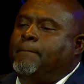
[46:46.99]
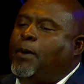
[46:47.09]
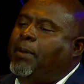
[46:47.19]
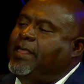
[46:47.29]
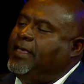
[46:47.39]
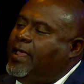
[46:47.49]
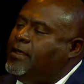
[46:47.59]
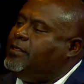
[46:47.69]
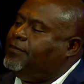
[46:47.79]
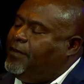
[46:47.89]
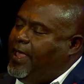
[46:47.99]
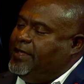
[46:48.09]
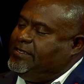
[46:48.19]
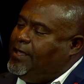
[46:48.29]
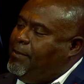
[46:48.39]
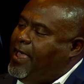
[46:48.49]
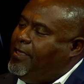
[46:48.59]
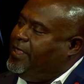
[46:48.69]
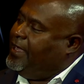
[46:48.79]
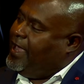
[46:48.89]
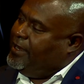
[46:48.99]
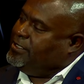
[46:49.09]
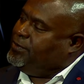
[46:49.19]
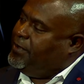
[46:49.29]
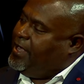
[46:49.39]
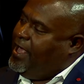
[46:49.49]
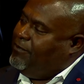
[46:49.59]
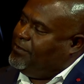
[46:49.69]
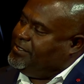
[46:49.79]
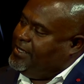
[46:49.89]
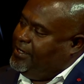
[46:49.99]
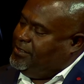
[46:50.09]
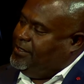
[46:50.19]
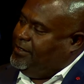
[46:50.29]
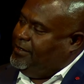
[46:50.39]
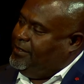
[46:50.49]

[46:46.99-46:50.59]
But by the end of the flight, somehow they got into a conversation.